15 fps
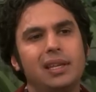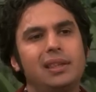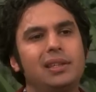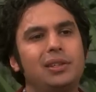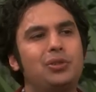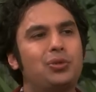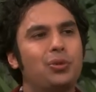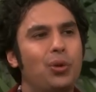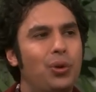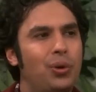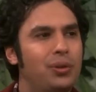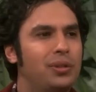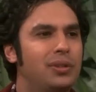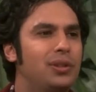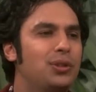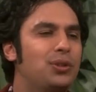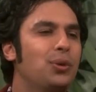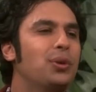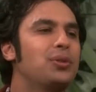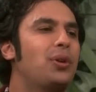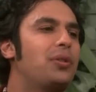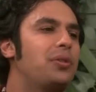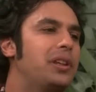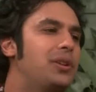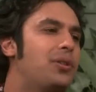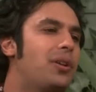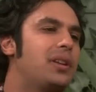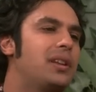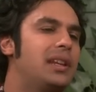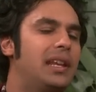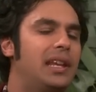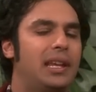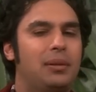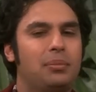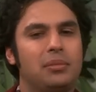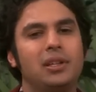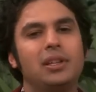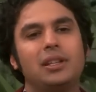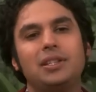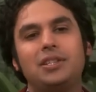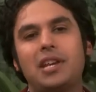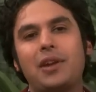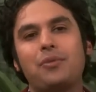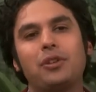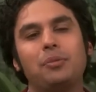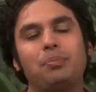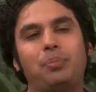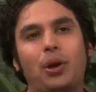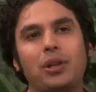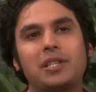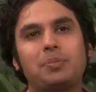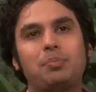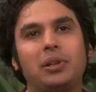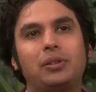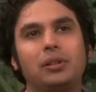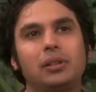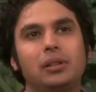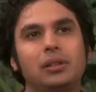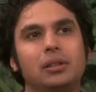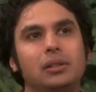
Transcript: The drone. The show's already got a name. General Botspital.